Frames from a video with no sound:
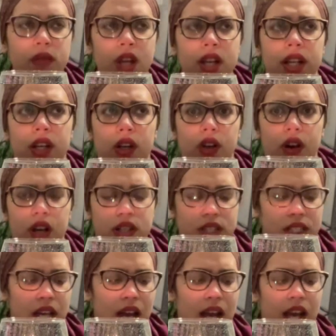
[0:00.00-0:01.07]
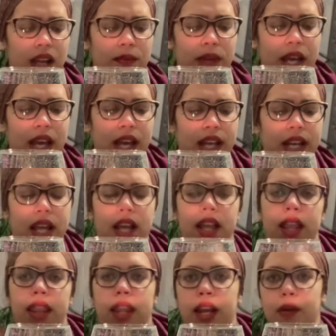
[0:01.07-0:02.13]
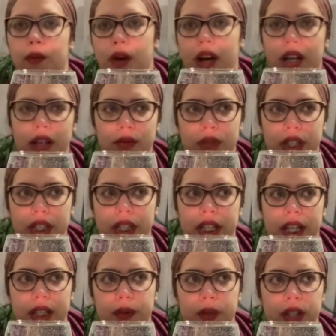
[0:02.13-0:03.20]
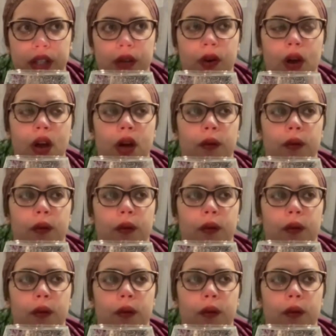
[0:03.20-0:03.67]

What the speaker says: in a long time and they want to reconnect with you.